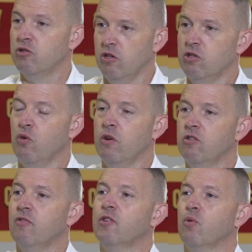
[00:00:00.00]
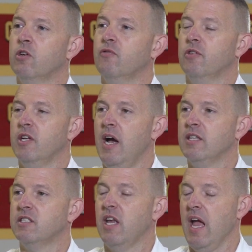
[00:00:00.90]
the toys for Toys for
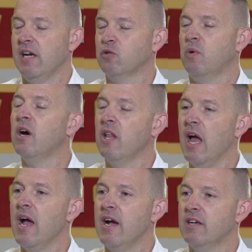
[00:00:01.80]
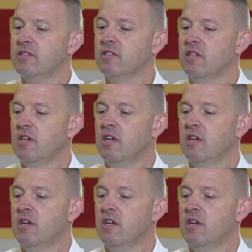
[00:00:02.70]
Tots, as well as